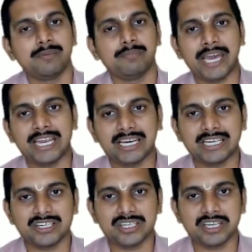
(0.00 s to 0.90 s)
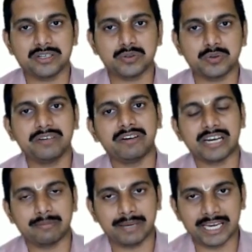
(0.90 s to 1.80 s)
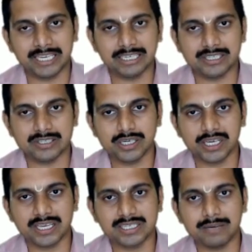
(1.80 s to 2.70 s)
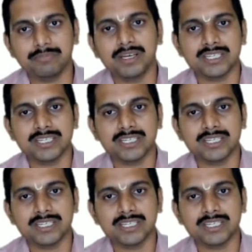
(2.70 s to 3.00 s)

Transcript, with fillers: Mechanical engineering student will write mechanical engineering exam.